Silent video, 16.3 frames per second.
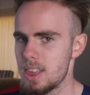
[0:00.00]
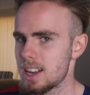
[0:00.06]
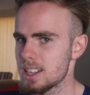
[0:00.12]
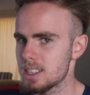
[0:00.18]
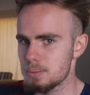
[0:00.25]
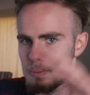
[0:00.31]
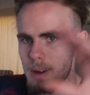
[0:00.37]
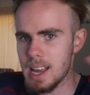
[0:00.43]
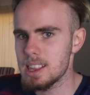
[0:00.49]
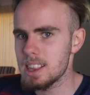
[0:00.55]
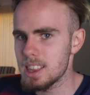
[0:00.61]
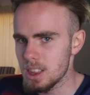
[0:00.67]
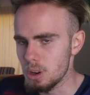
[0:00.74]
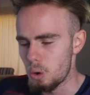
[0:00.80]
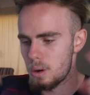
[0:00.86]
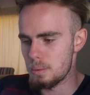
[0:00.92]
That's my
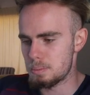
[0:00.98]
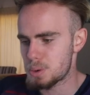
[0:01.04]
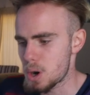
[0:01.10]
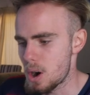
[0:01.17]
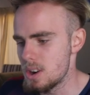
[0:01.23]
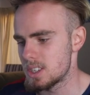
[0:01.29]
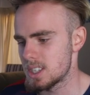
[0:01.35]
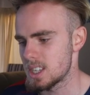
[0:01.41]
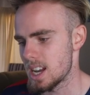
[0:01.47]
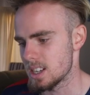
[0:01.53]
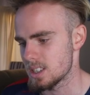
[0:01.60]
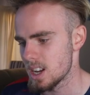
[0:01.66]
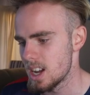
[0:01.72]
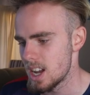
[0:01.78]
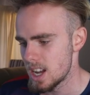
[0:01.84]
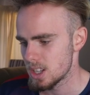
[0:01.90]
thought
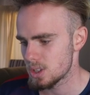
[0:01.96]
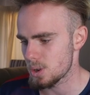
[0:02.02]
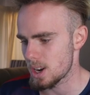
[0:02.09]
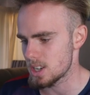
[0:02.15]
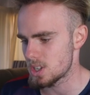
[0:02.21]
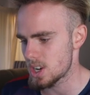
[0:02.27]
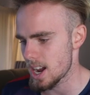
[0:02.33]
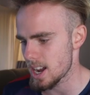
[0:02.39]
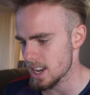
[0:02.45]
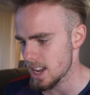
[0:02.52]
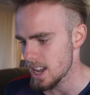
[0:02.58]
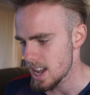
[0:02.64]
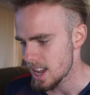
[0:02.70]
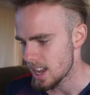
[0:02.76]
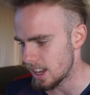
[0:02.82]
process. So I check.